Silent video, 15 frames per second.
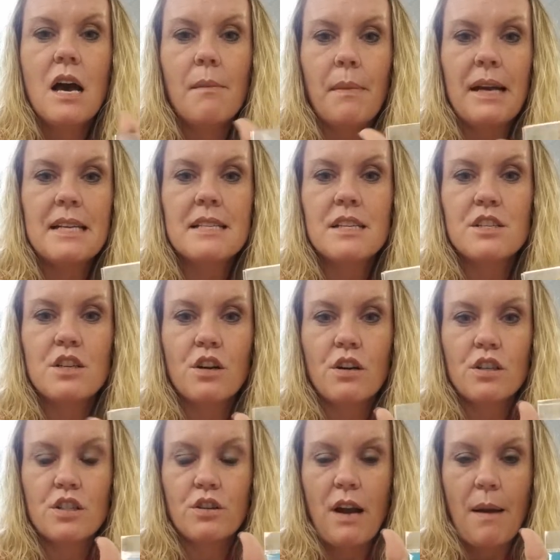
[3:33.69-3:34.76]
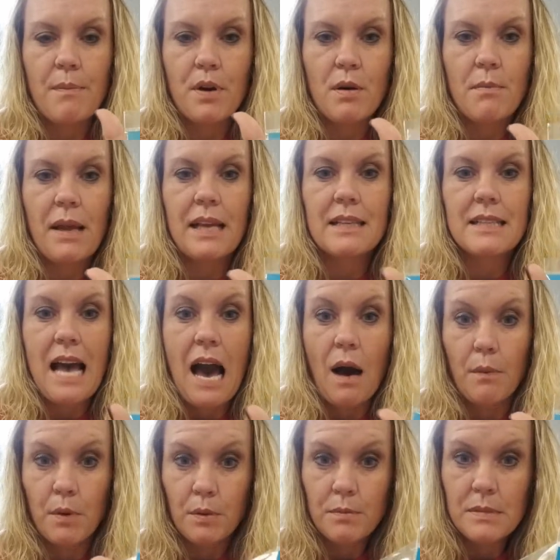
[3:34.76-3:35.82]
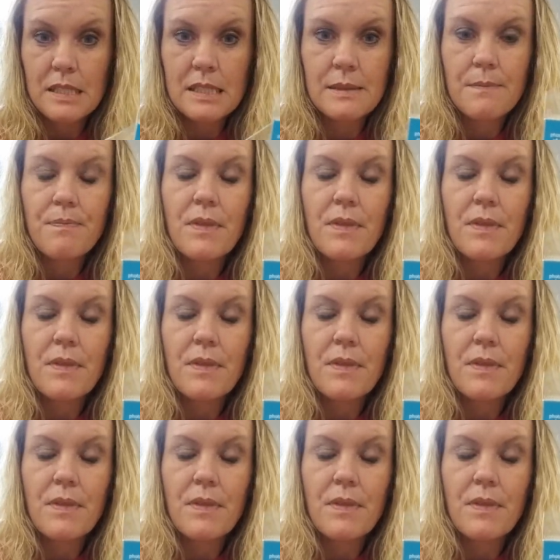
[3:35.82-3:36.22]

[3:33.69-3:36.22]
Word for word: My sister Scrapper makes albums,